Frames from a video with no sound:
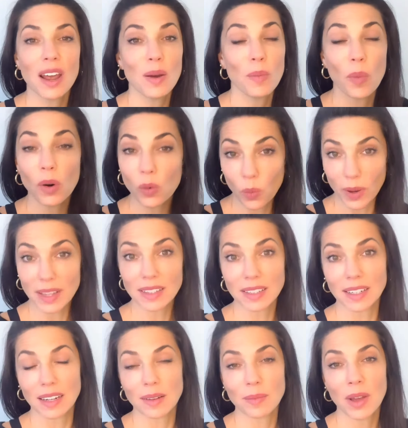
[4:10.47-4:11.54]
more
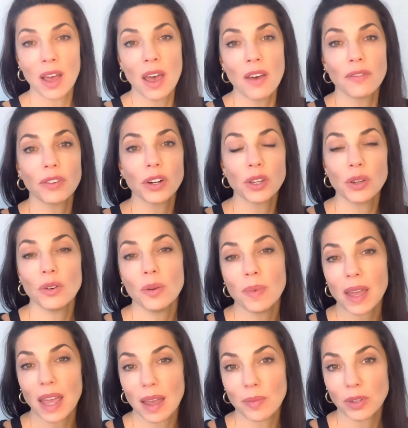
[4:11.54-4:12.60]
wisdom for you to
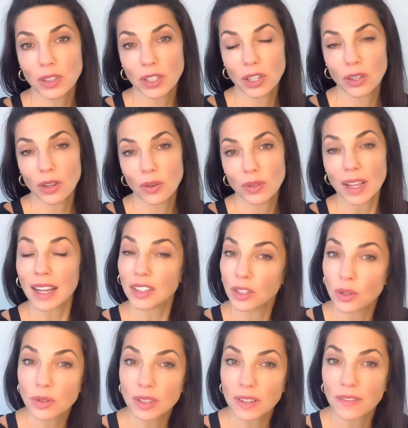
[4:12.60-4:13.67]
be able to use as you
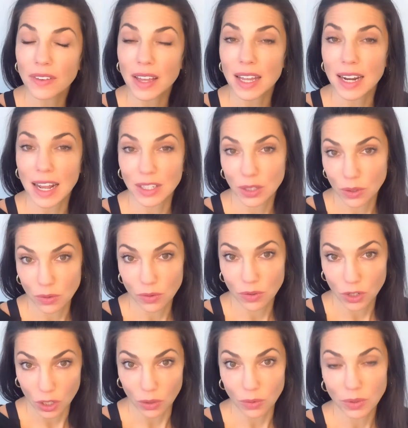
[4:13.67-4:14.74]
see fit and as you
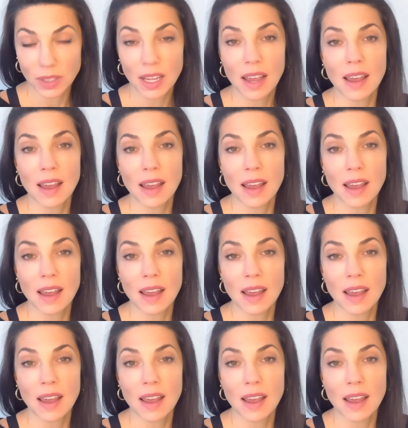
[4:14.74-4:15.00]
choose.